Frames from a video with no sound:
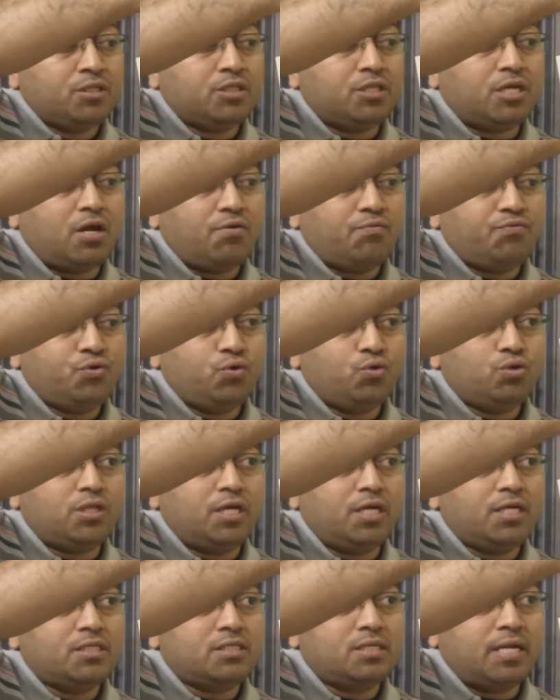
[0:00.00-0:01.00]
There are few
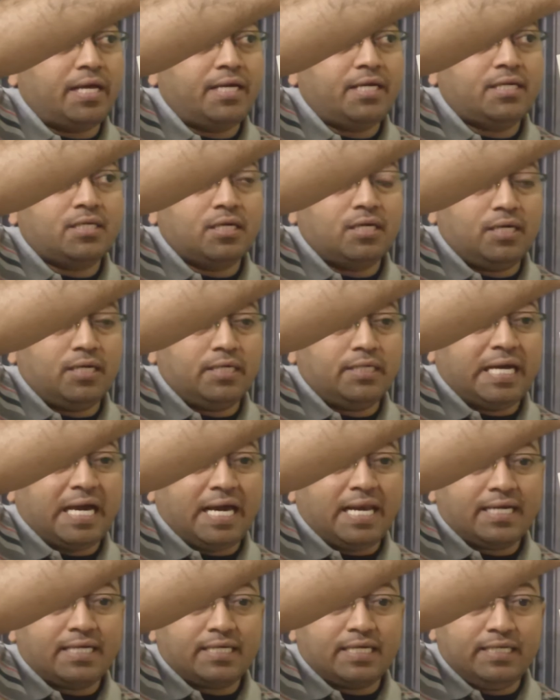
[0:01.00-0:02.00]
things like
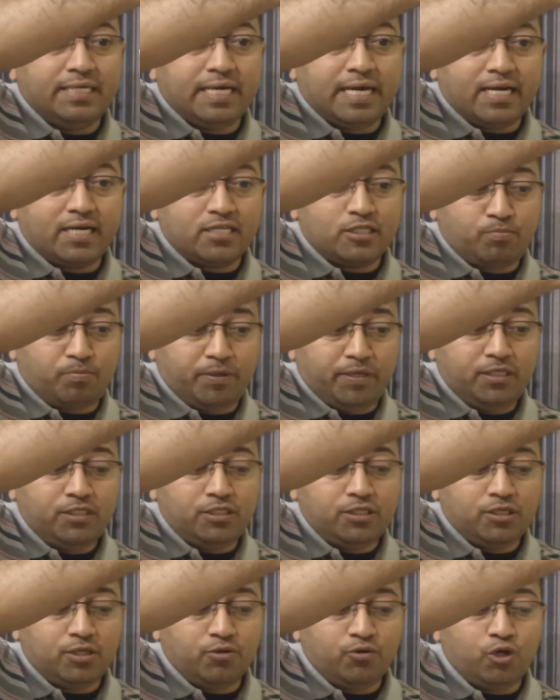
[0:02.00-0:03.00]
direct indirect
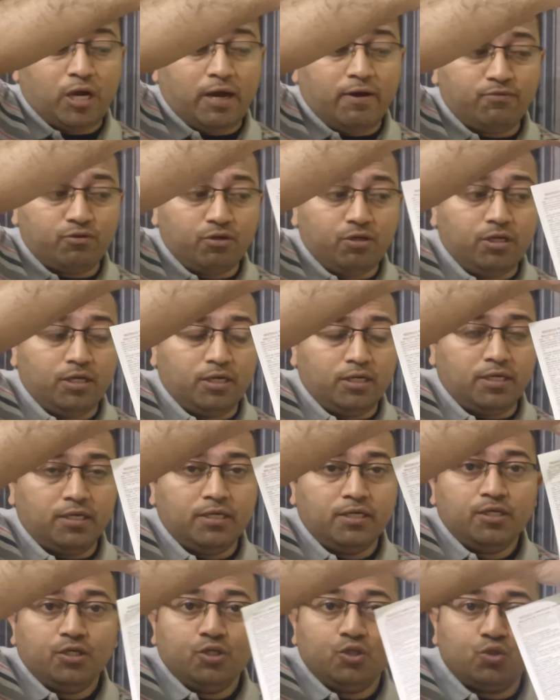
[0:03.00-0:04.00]
speech you have to learn.
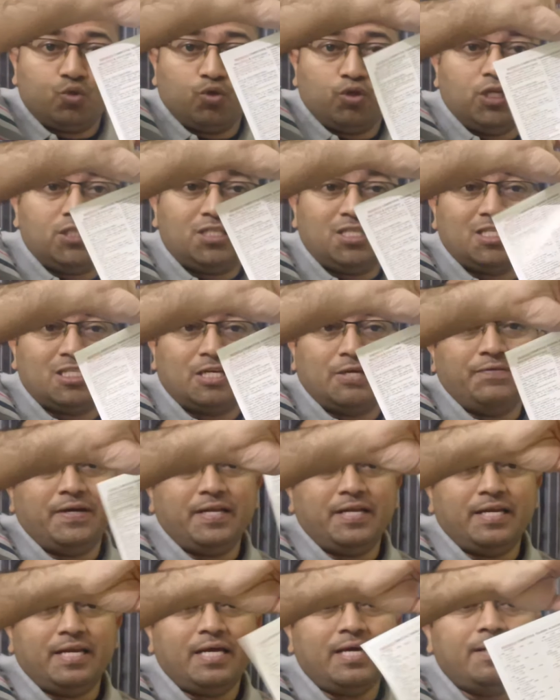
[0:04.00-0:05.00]
So this is
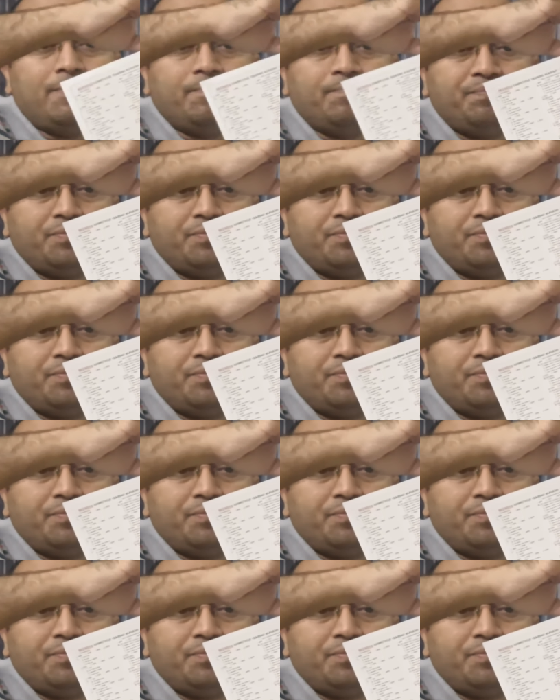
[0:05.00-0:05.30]
given in a